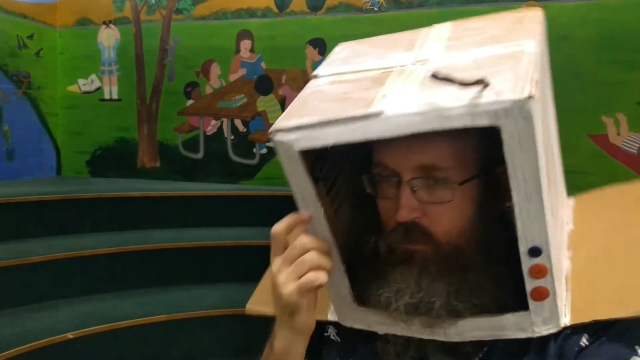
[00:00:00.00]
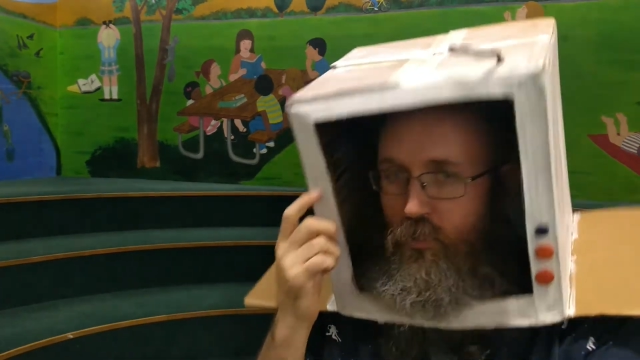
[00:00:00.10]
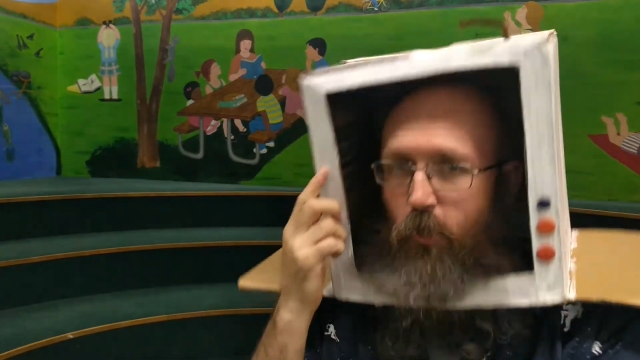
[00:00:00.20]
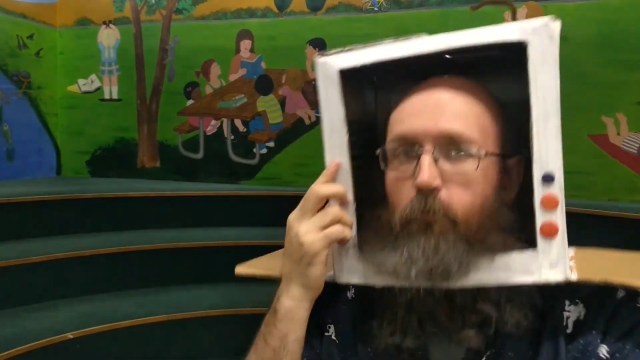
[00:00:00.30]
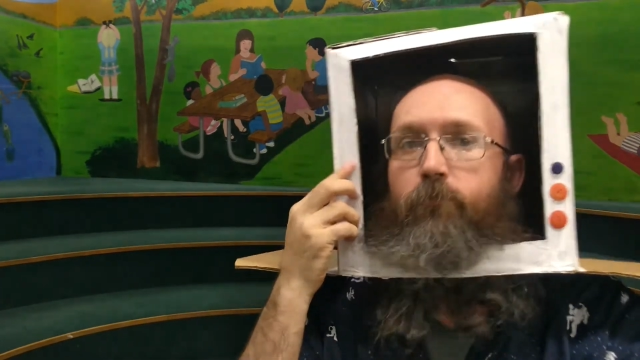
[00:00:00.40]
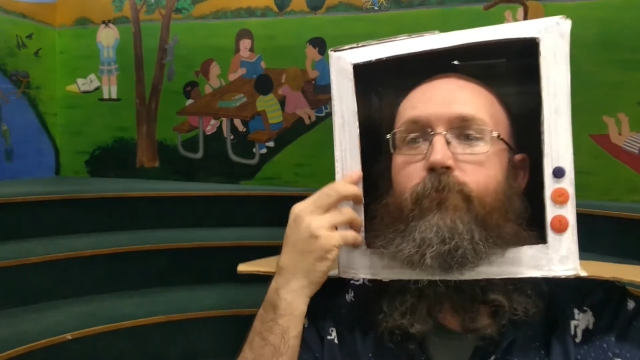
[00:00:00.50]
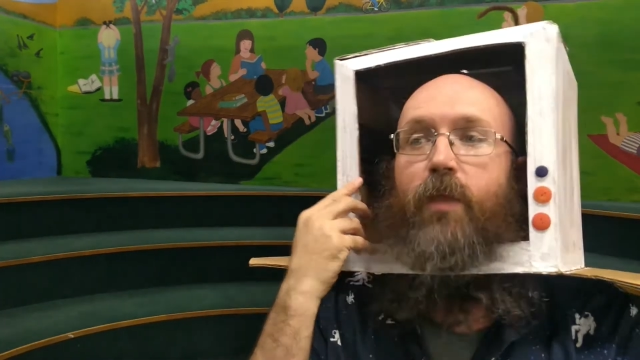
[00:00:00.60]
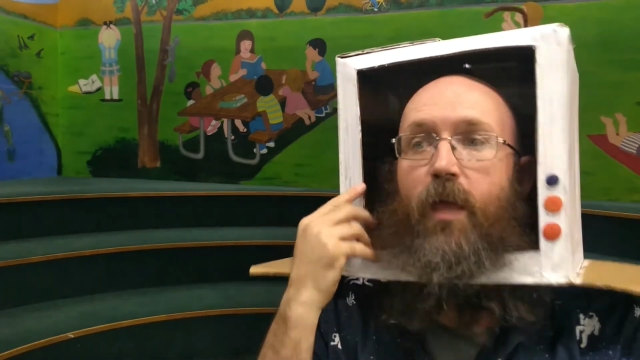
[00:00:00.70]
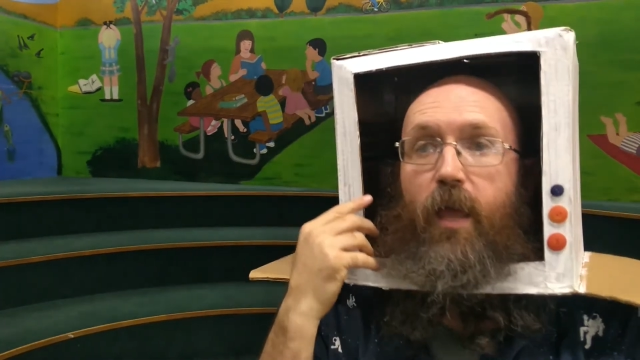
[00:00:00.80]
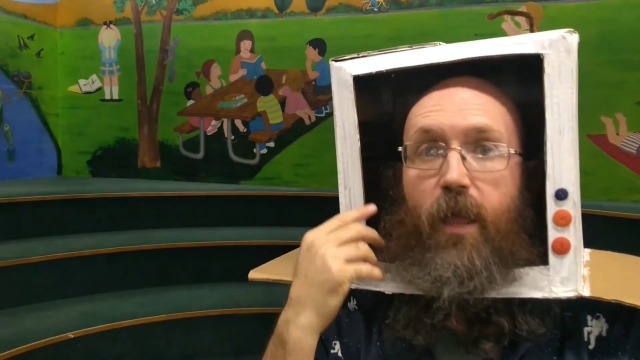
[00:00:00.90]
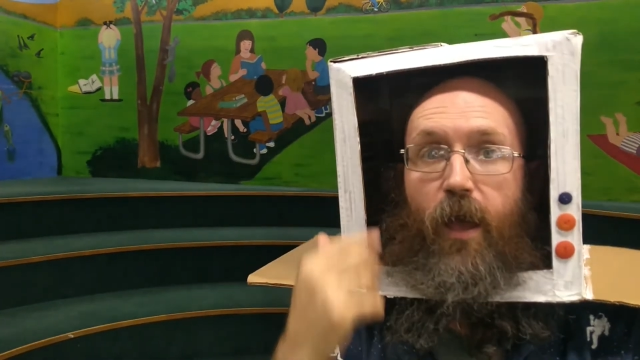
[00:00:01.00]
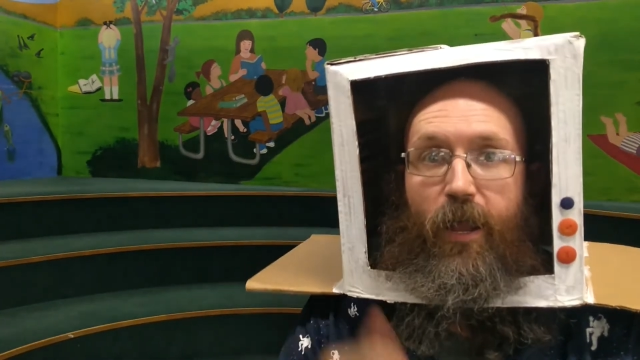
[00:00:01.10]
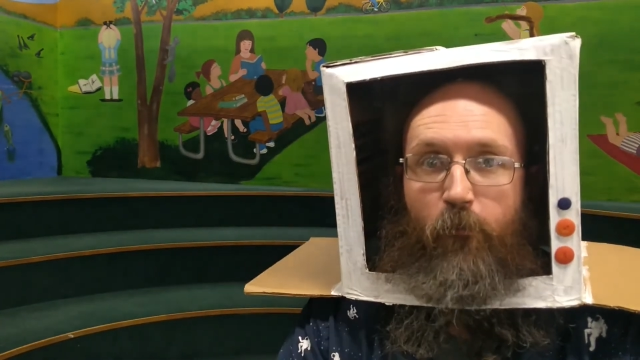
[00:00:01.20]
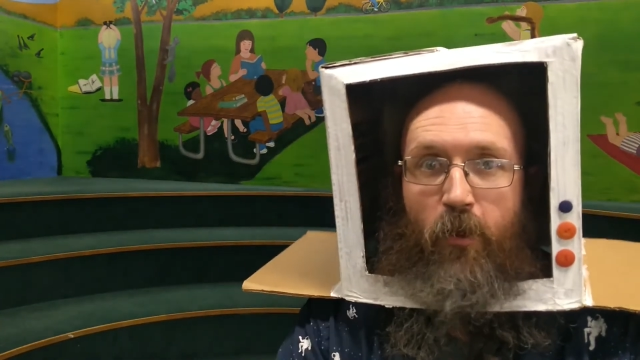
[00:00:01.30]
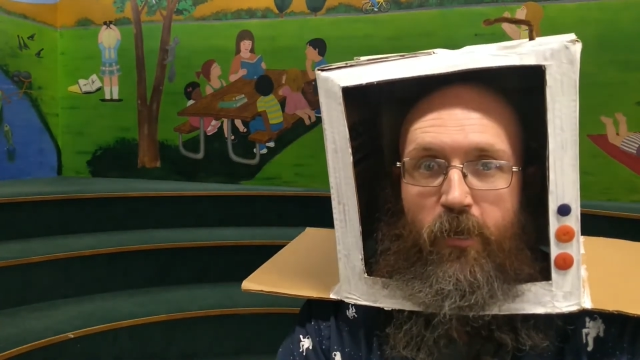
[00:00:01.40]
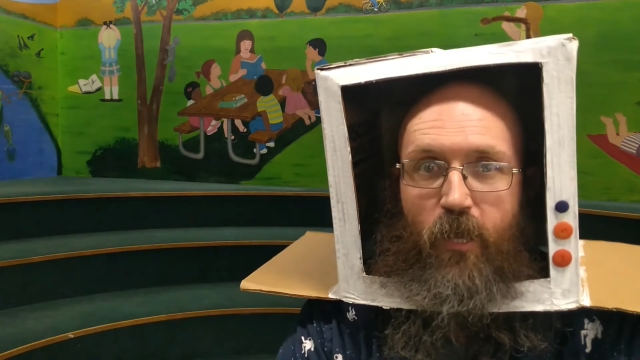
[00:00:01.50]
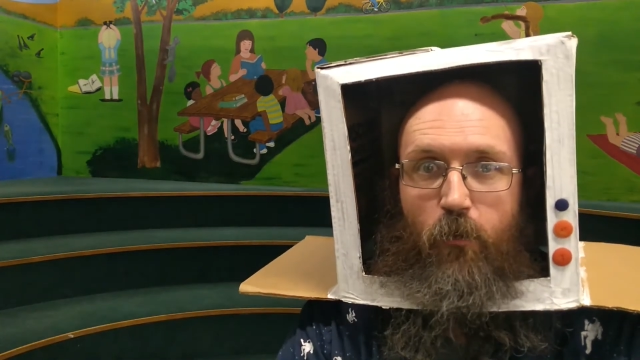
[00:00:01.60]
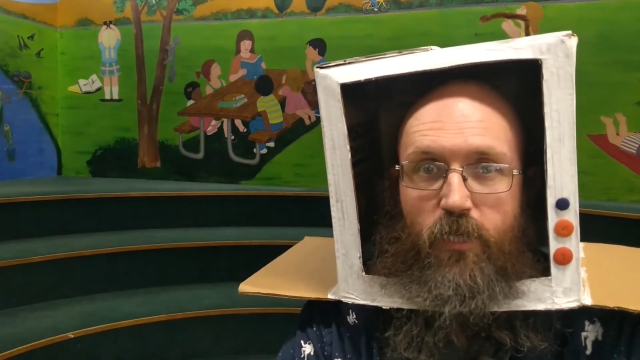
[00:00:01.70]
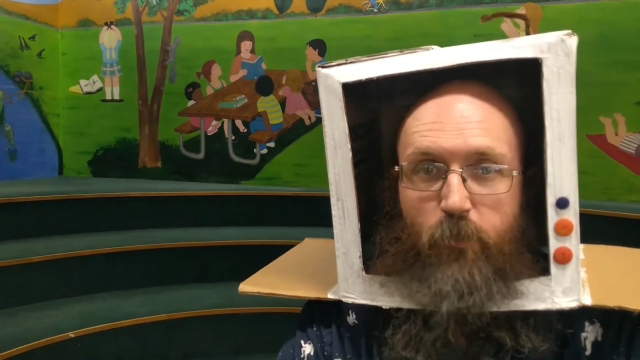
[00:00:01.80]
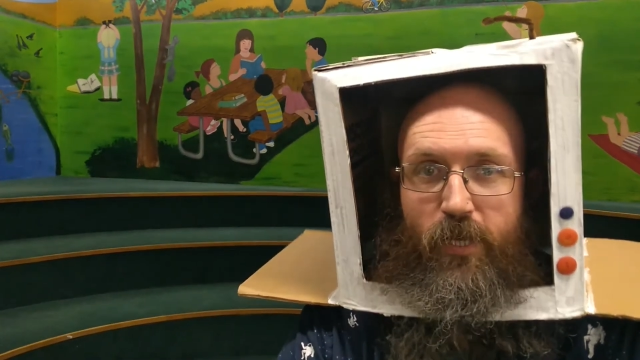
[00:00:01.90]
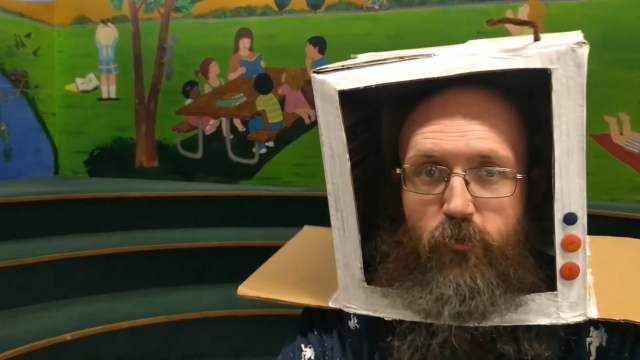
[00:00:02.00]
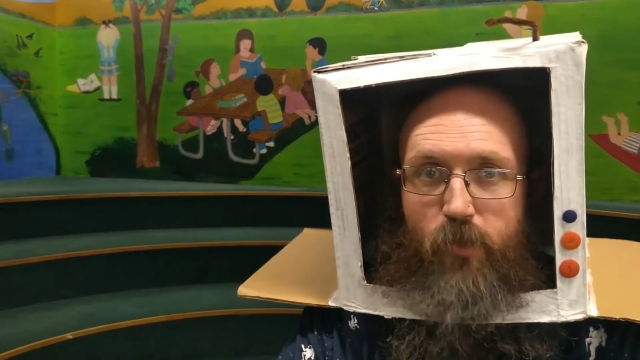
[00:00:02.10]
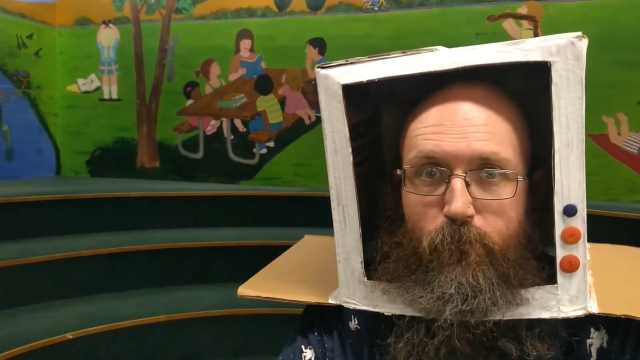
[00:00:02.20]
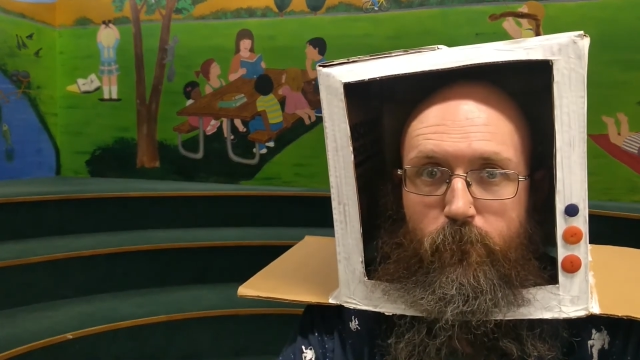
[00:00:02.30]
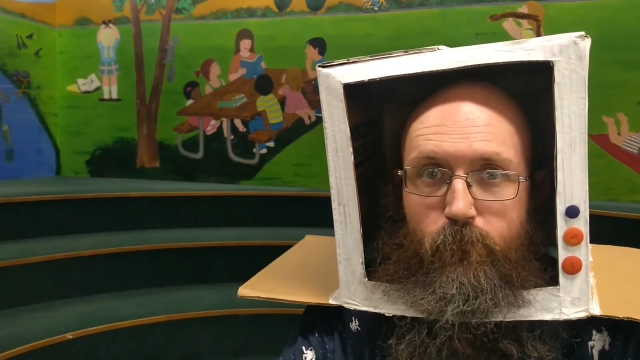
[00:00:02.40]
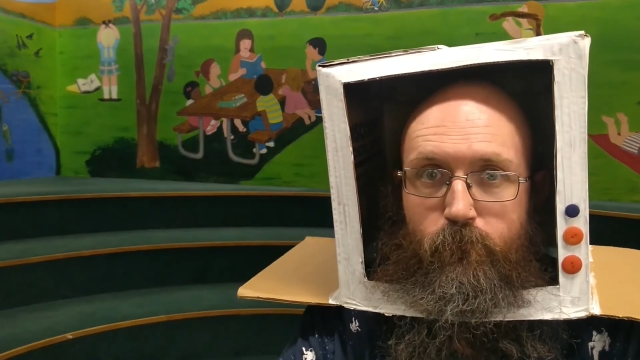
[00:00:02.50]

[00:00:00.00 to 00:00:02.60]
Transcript: So, are you ready to go on a space trip?